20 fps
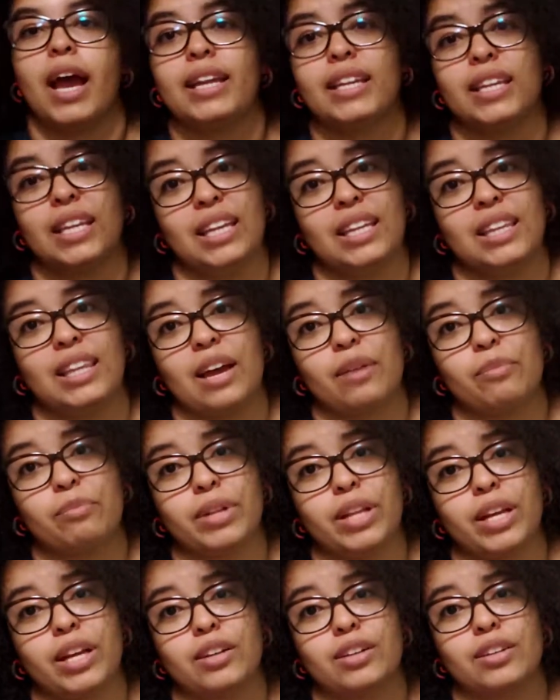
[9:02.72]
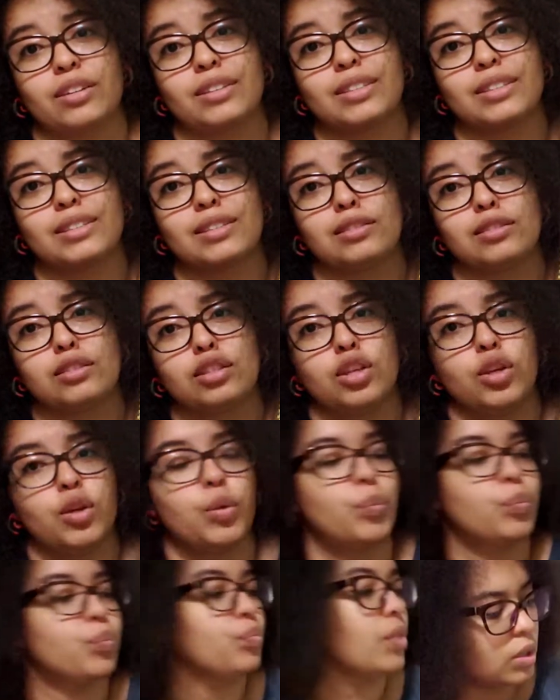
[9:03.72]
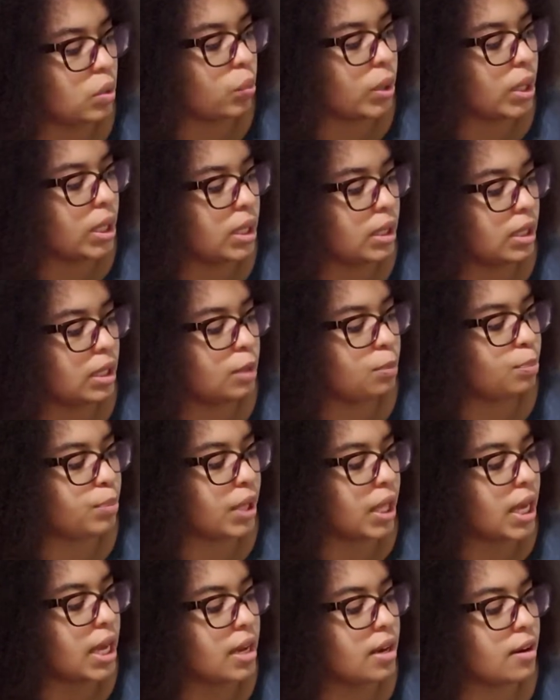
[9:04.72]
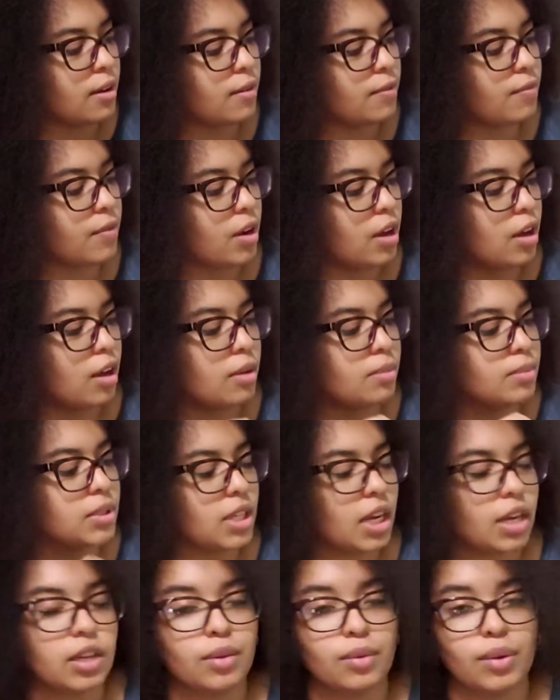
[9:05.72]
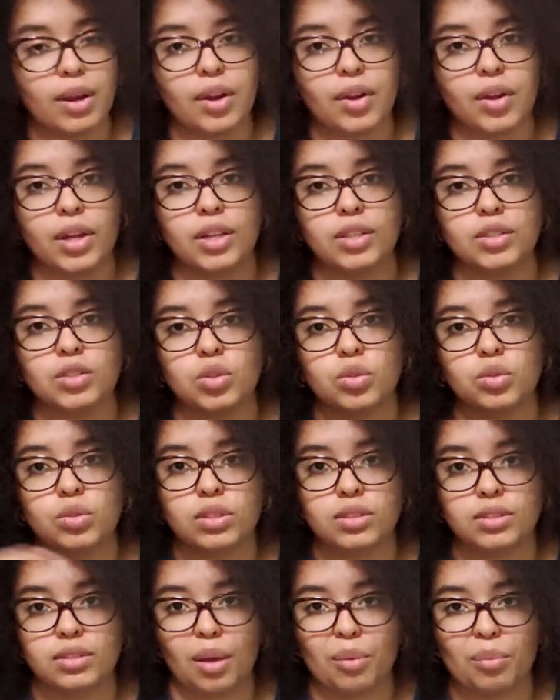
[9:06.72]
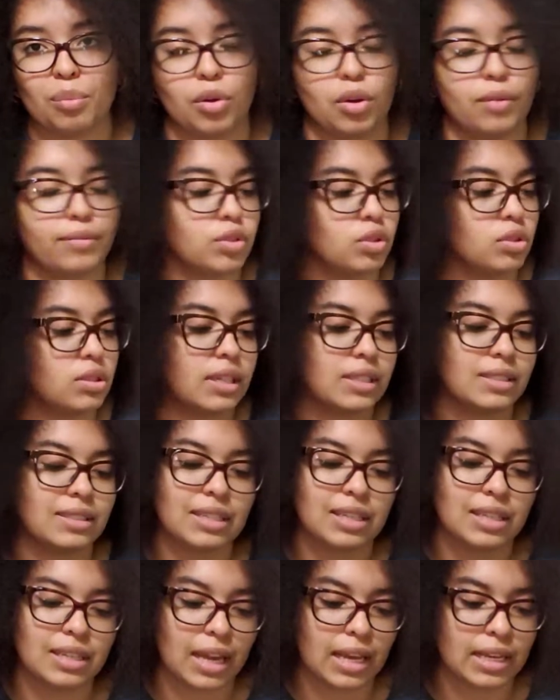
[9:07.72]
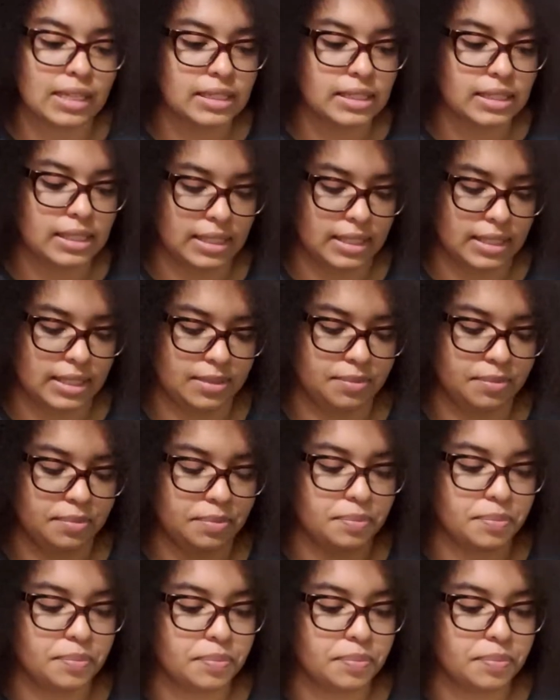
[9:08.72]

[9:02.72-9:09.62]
I need that planner because it's cute. It's a weekly planner from January to December of 2019.